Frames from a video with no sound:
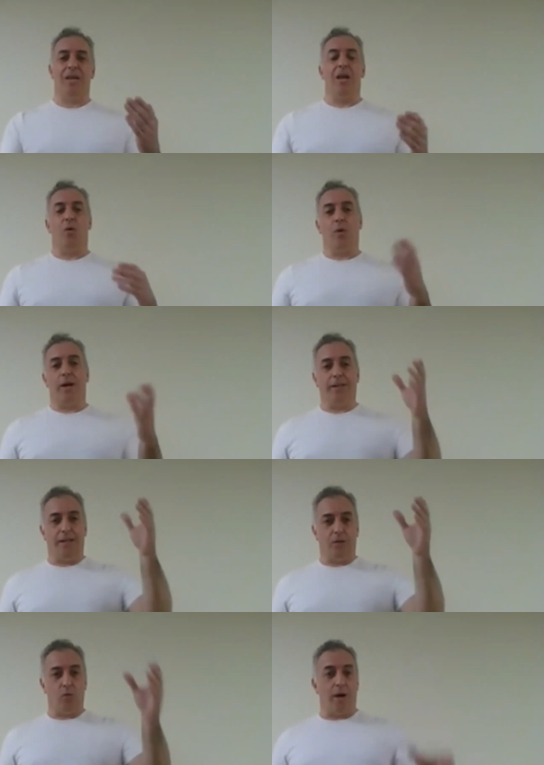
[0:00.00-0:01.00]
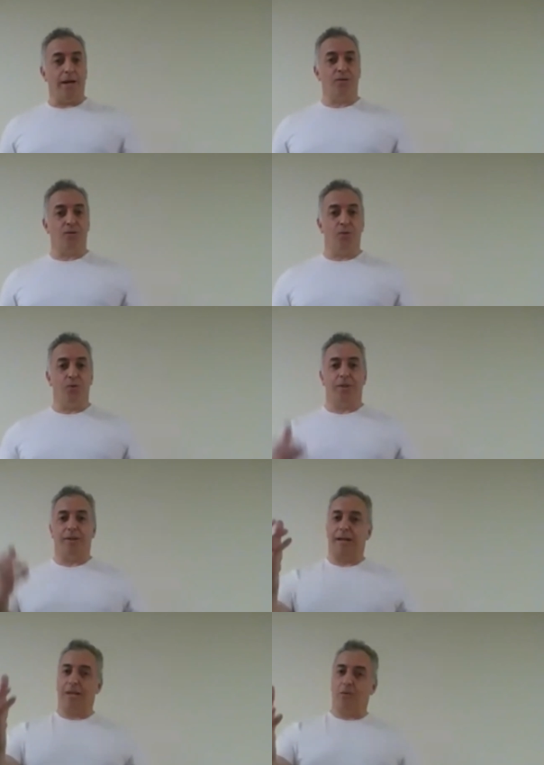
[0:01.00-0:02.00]
one in white suit,
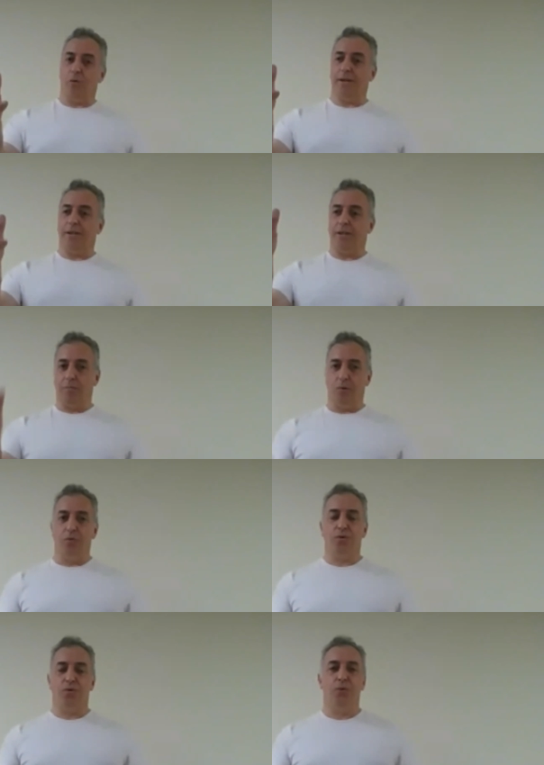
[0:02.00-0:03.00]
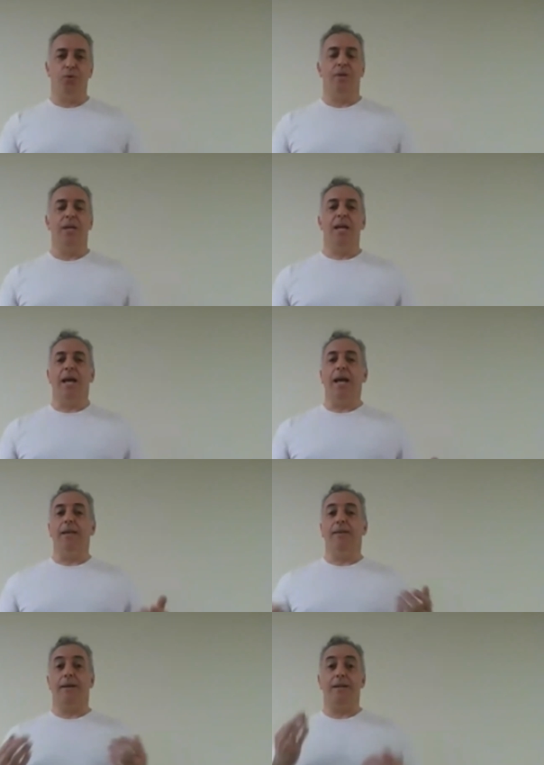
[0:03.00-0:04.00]
another one in a blue suit,
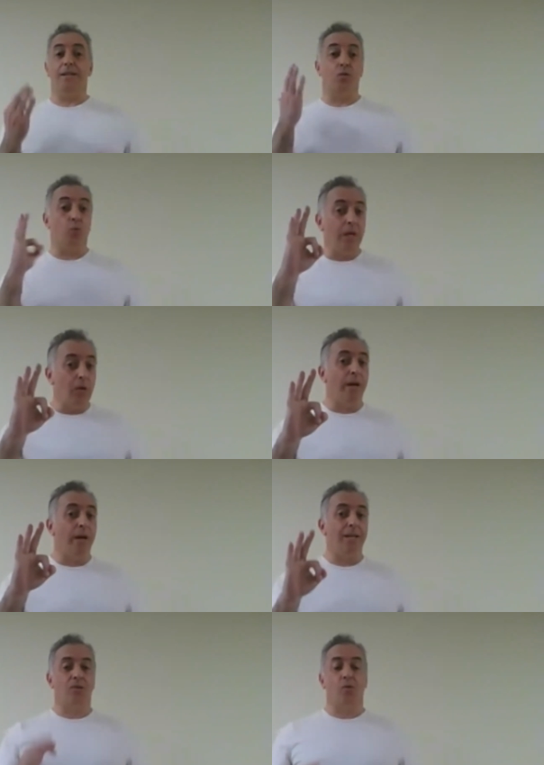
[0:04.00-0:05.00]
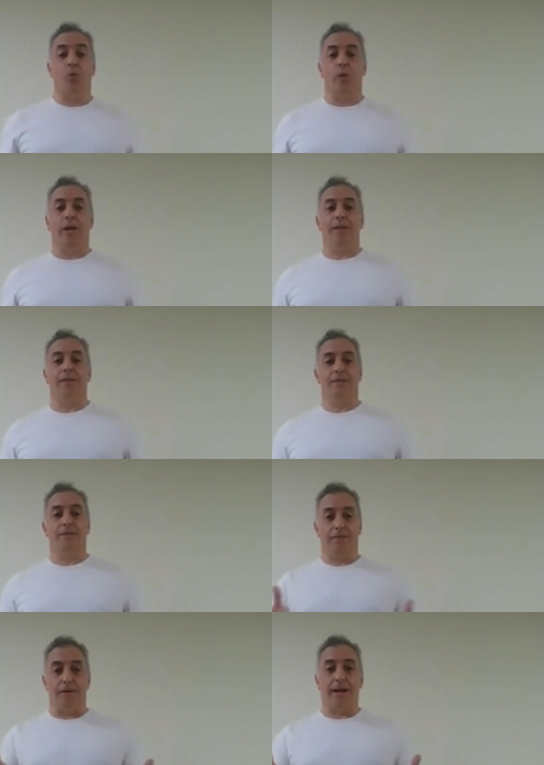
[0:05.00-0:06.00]
and there is three ways to win
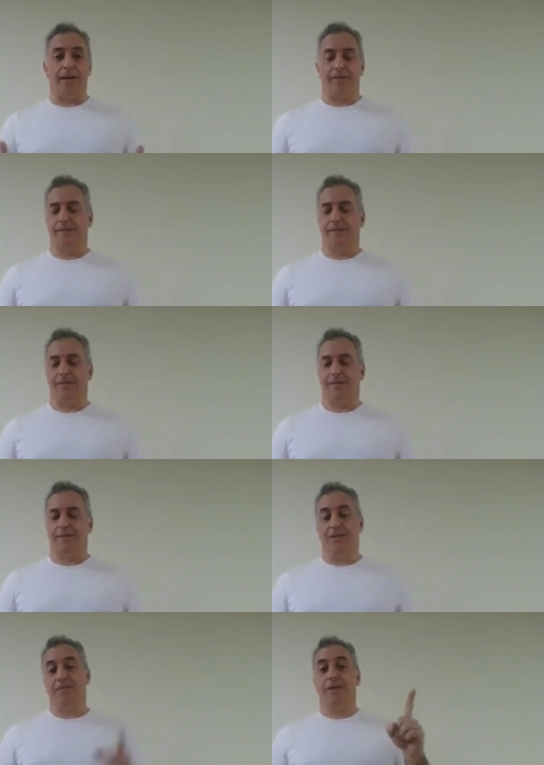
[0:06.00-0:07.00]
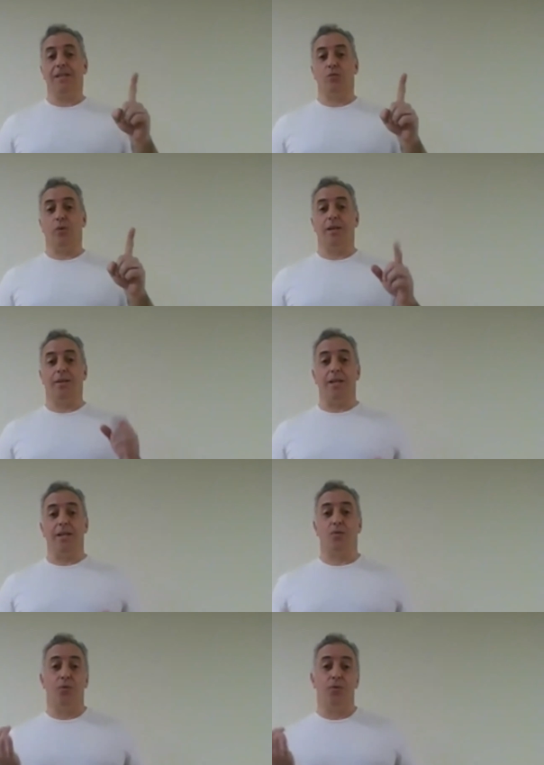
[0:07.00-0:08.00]
the fight. The first one is
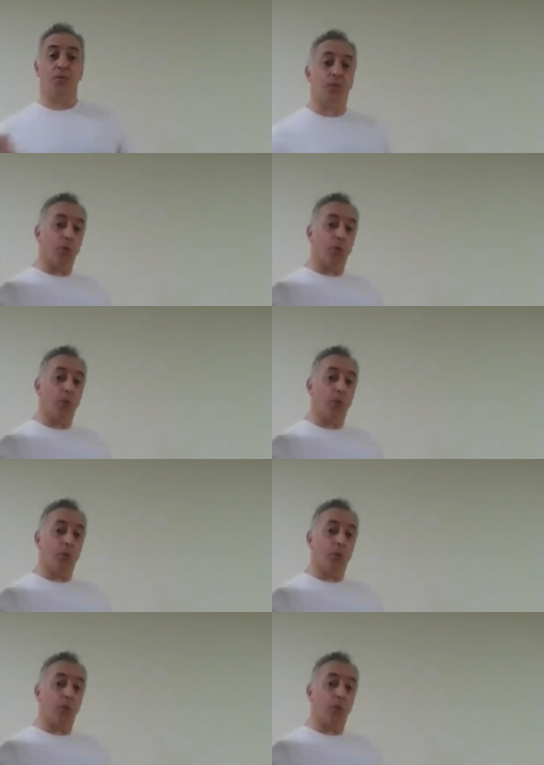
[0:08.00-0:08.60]
to throw the